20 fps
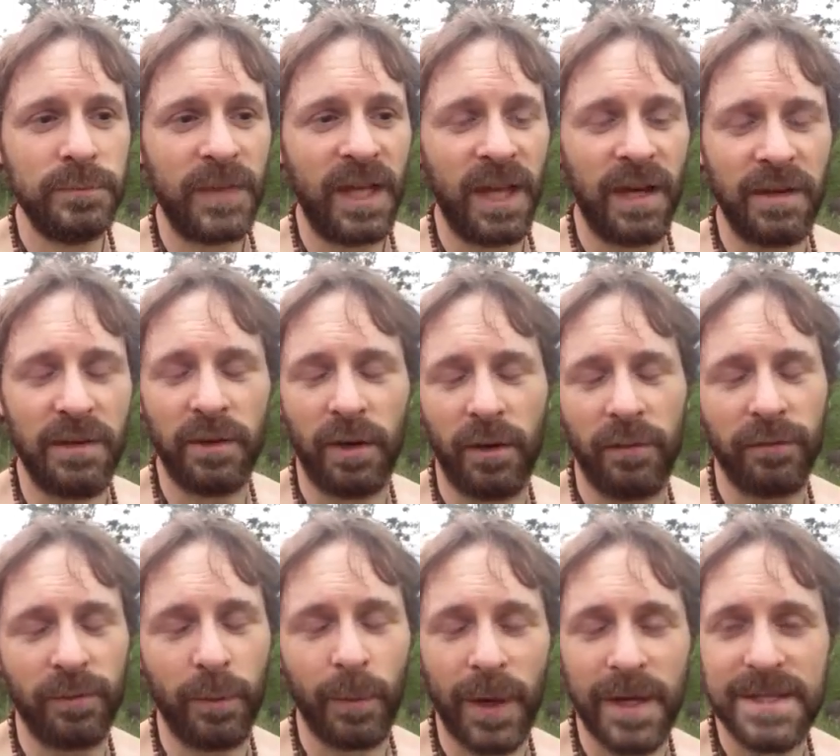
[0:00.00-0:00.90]
got a tarp
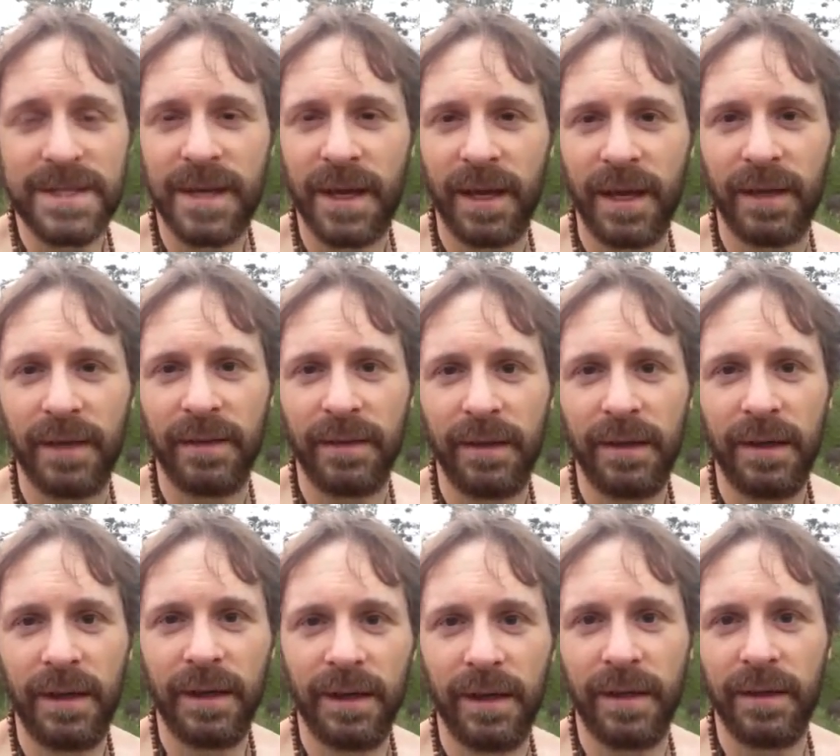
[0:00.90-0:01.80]
for my tent
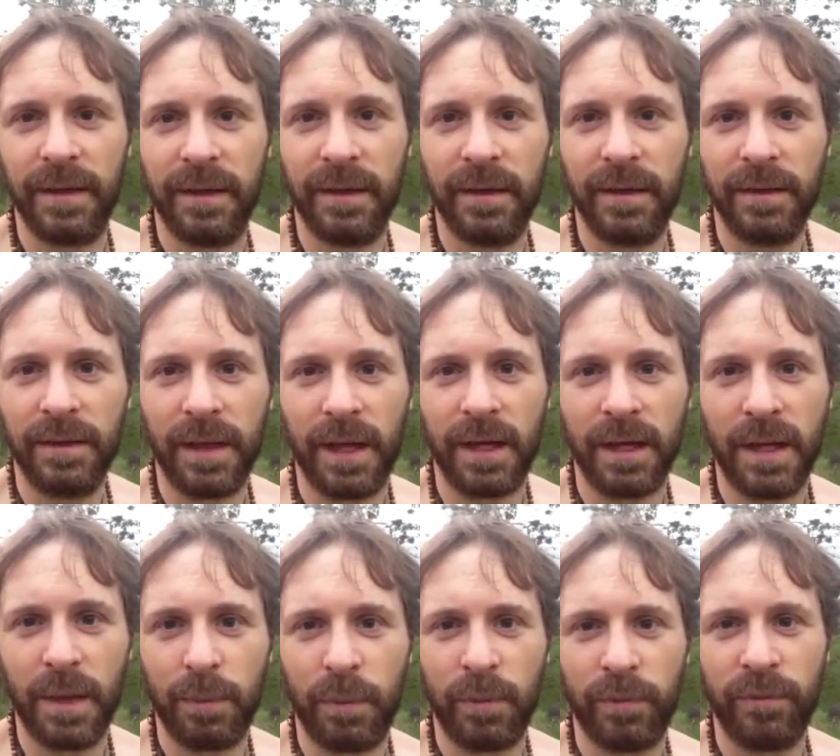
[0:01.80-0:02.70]
and got a
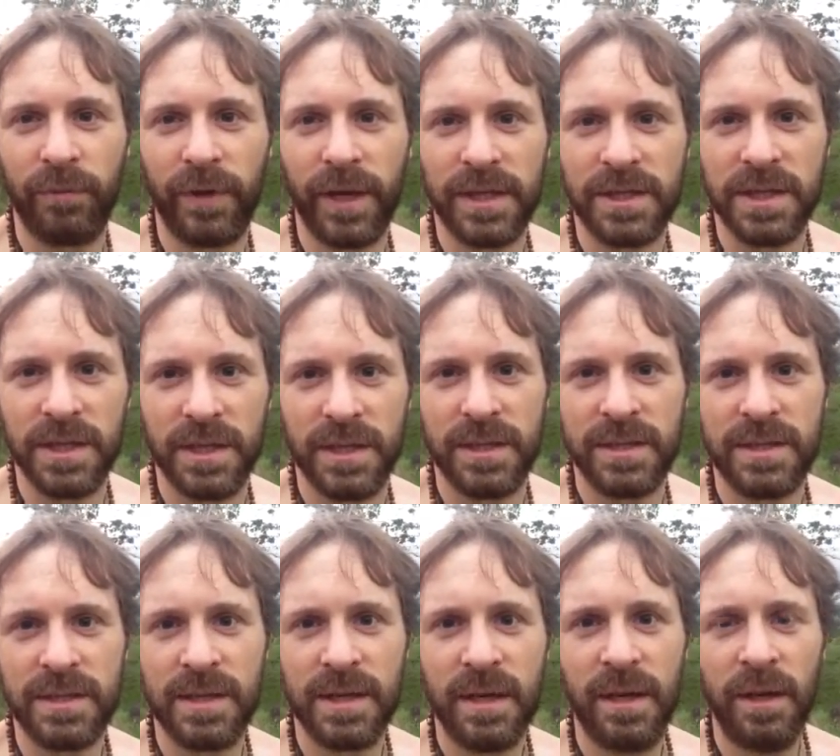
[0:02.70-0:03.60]
couple
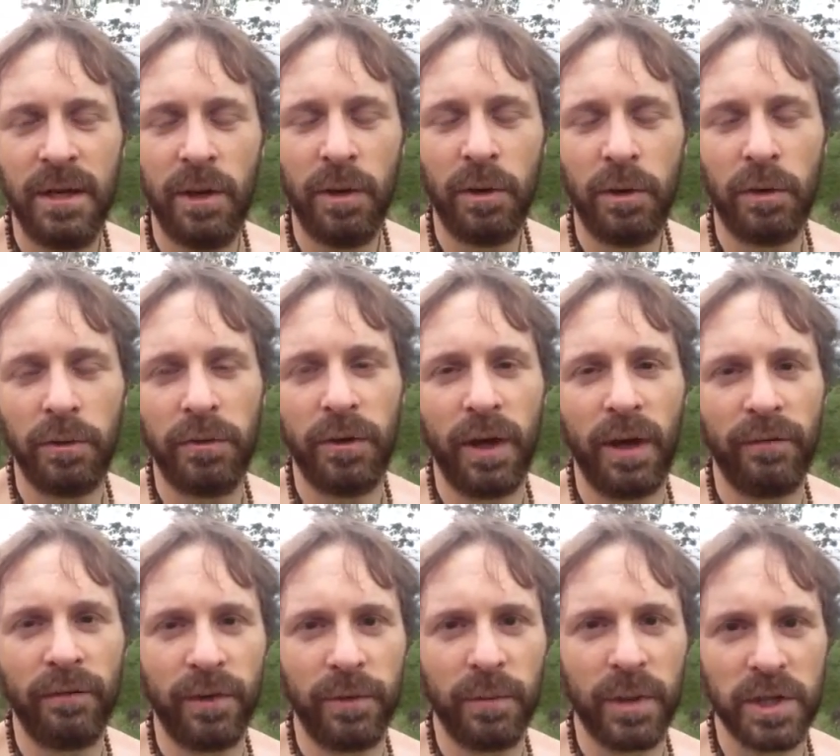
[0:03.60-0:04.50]
veggies holding
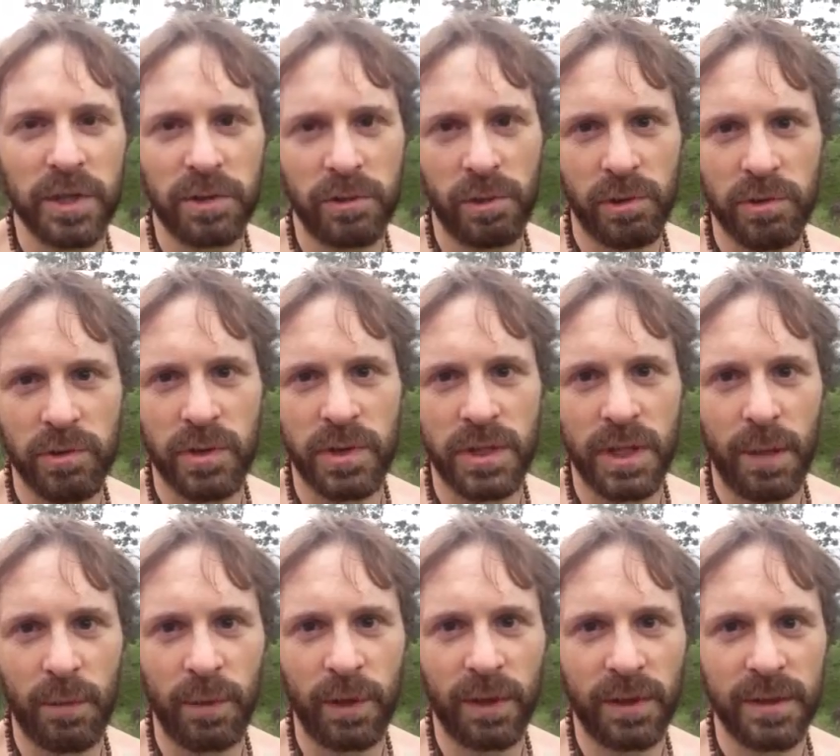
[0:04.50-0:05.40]
off on much grocery
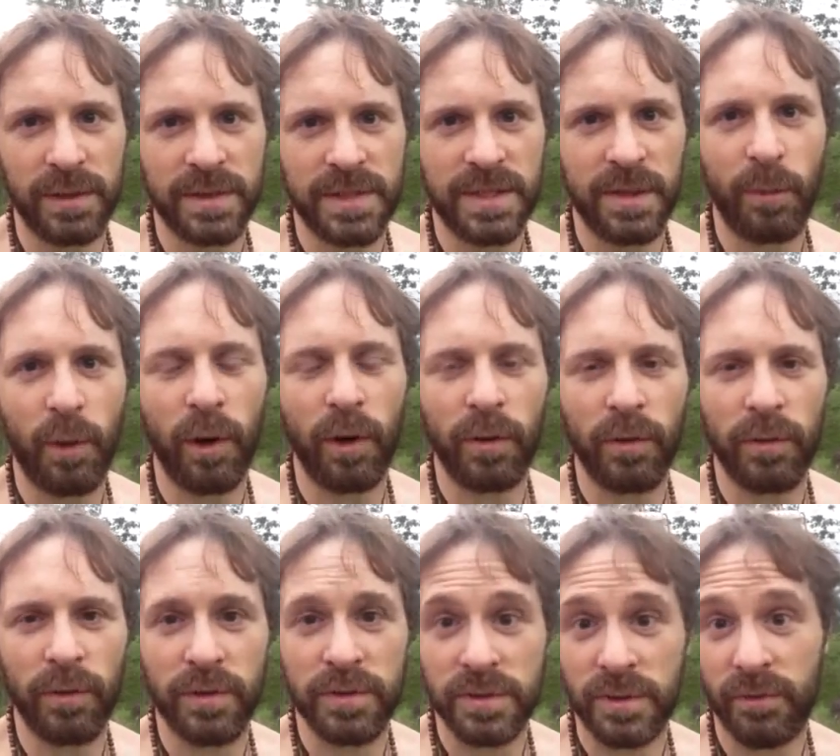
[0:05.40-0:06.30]
shopping because tomorrow
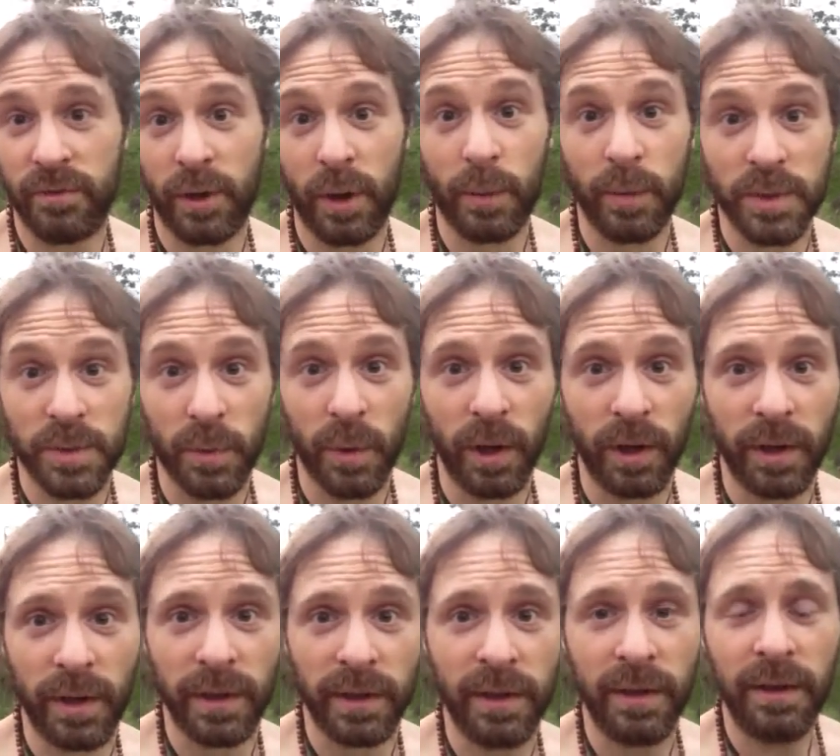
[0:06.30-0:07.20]
there's a farmer's
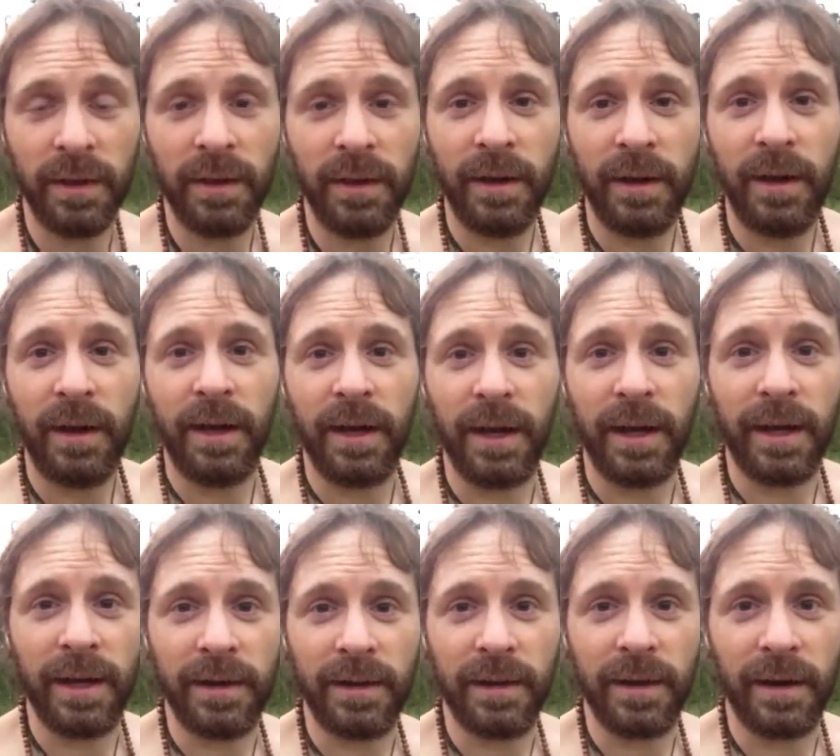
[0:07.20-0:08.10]
market.
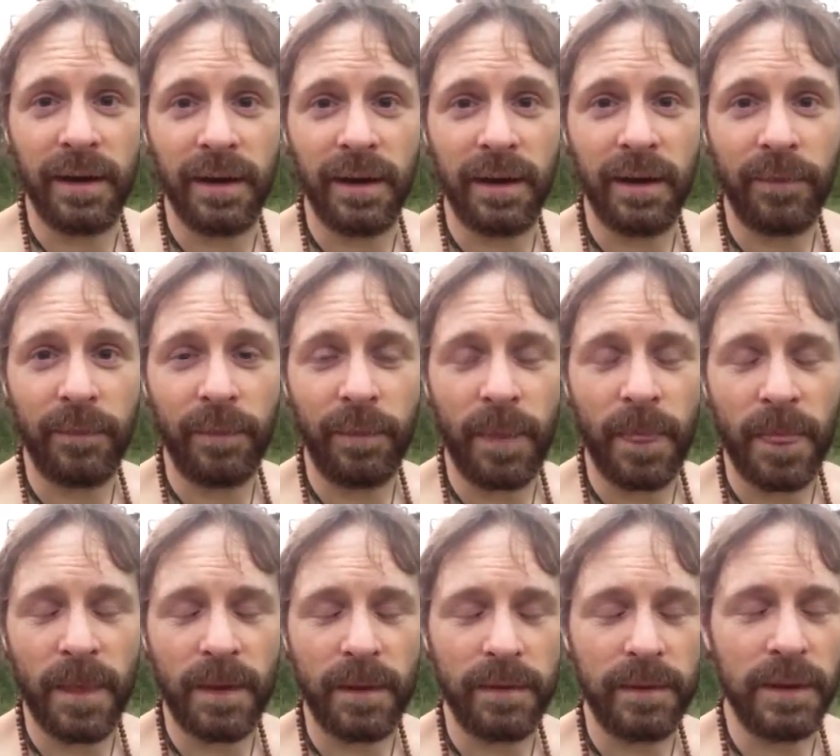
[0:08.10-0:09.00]
And uh,
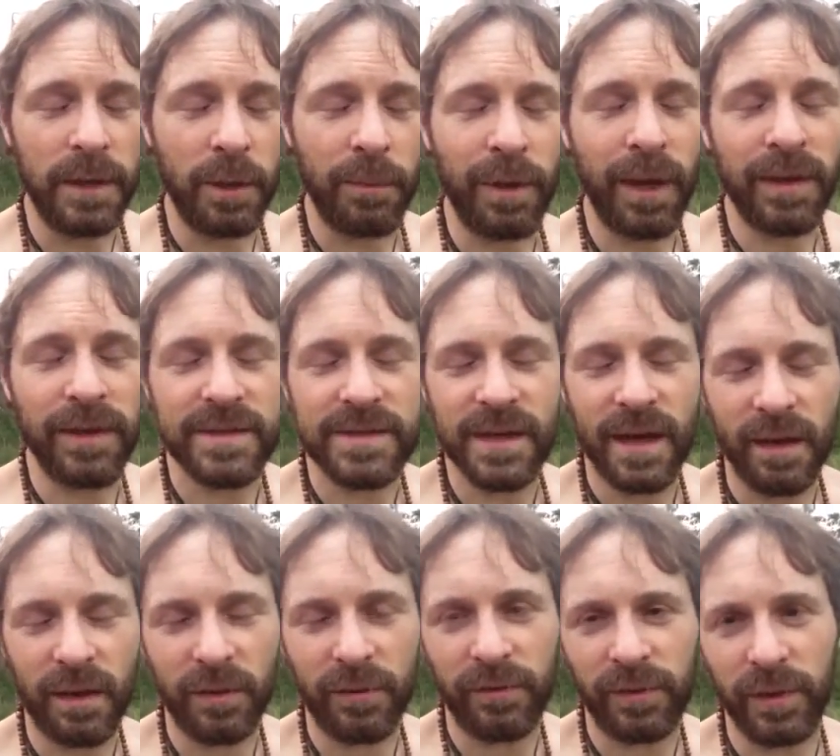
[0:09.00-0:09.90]
nearby the
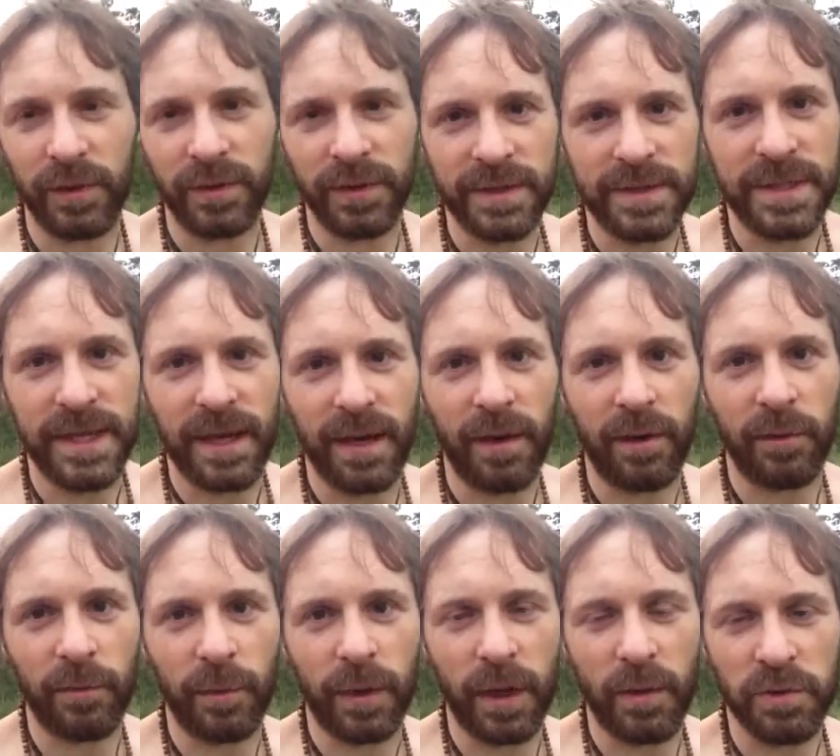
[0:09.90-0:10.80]
soccer field in
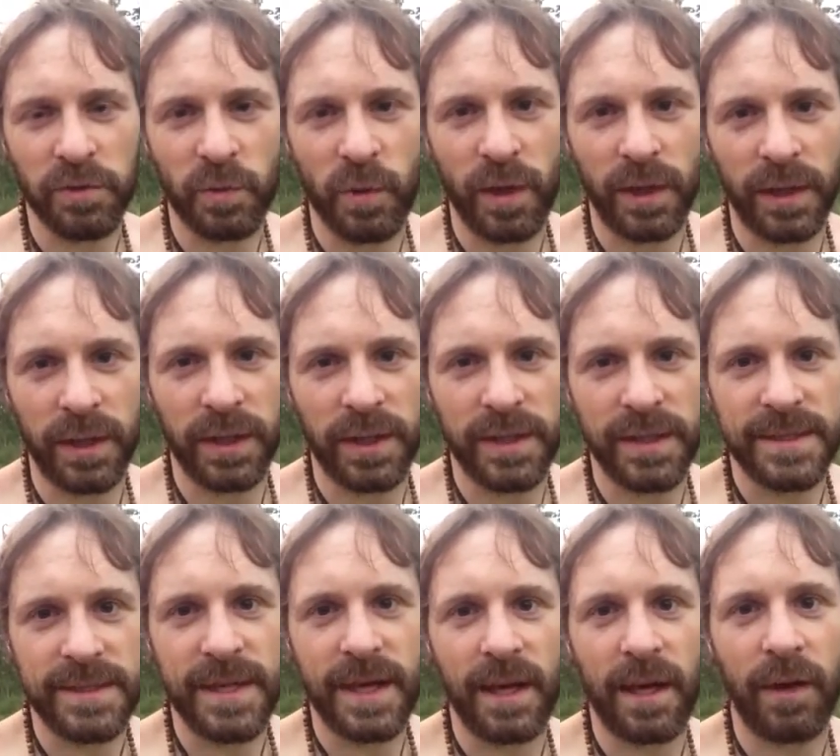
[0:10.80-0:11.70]
town, when I was walking into
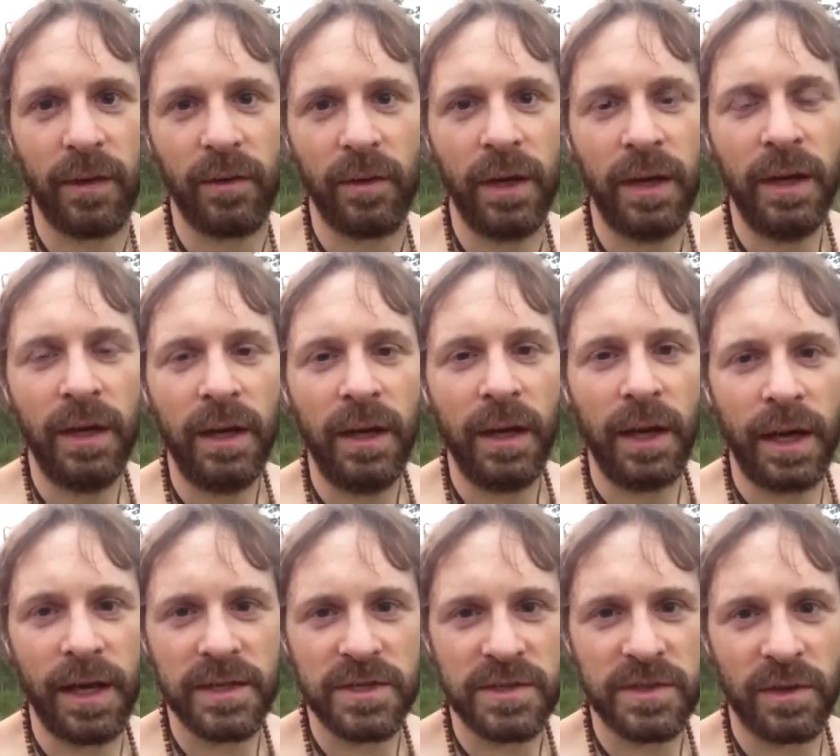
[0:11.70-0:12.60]
town,
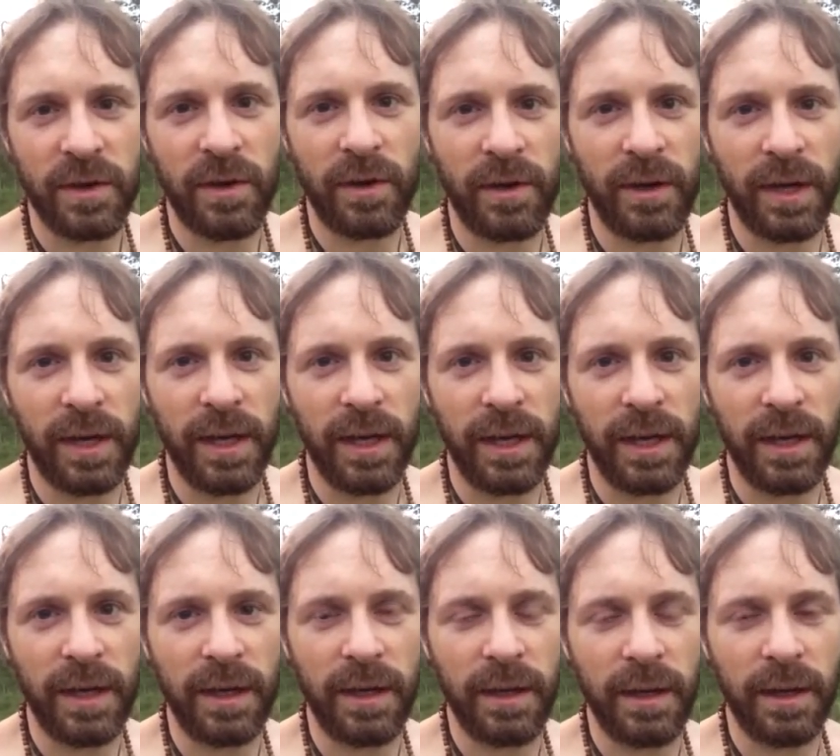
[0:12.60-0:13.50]
I saw
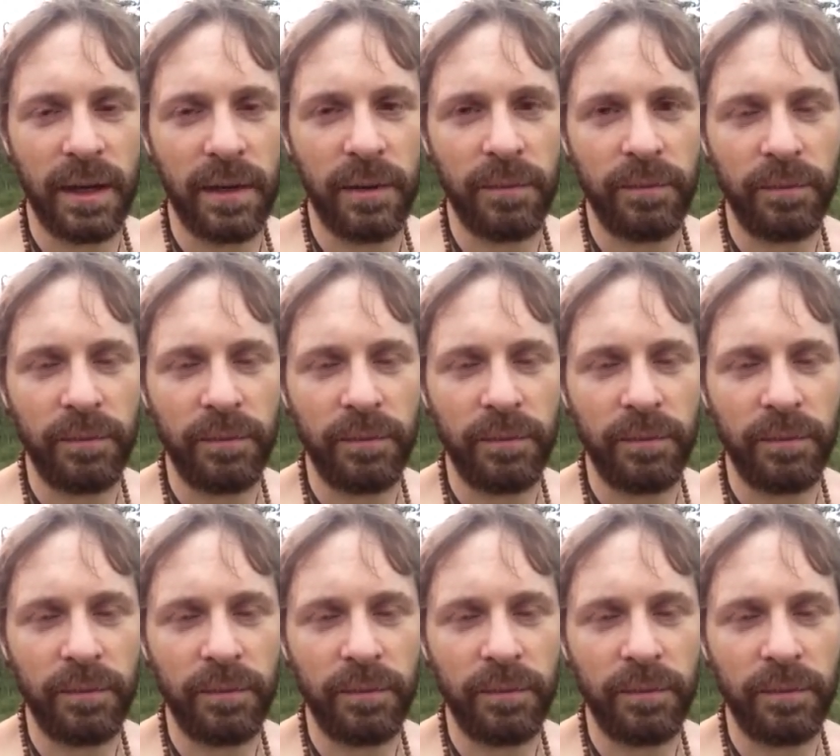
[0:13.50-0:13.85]
a, uh,